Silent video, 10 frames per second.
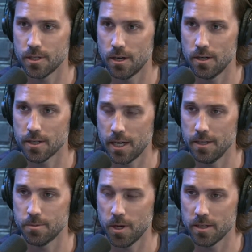are
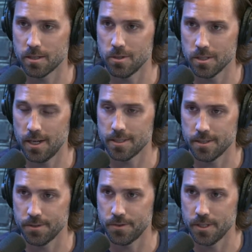college basketball's last
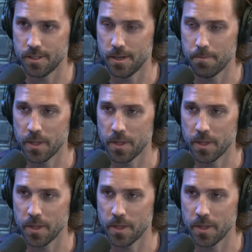undefeated team.